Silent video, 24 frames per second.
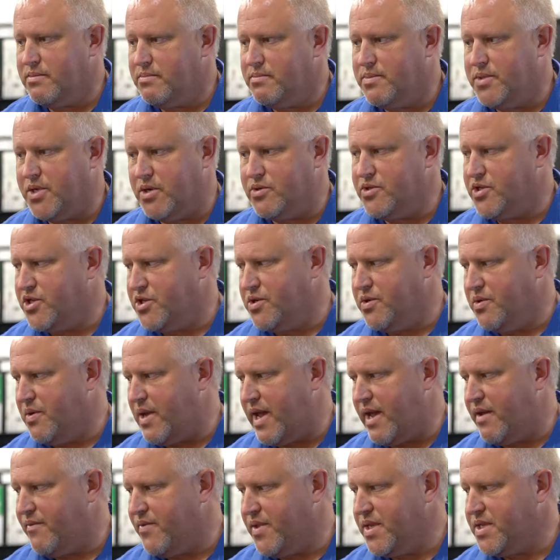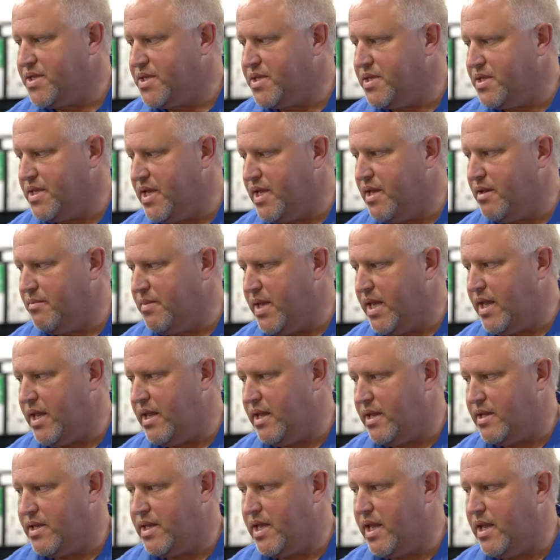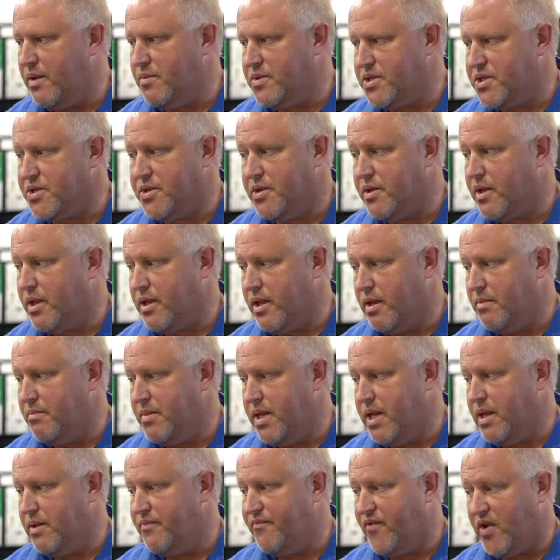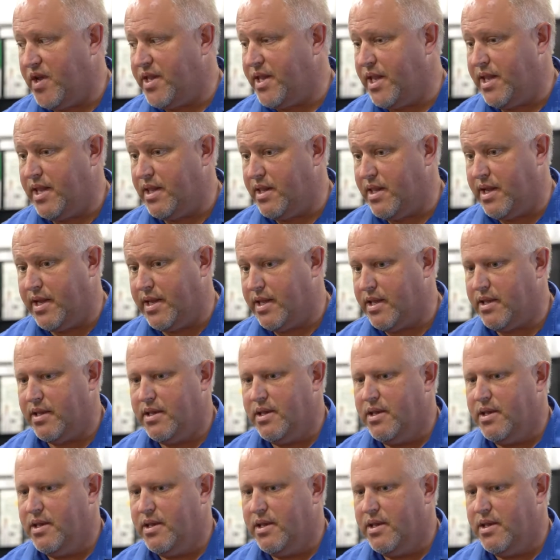don't you have this in DME? And he was looking at me funny, like,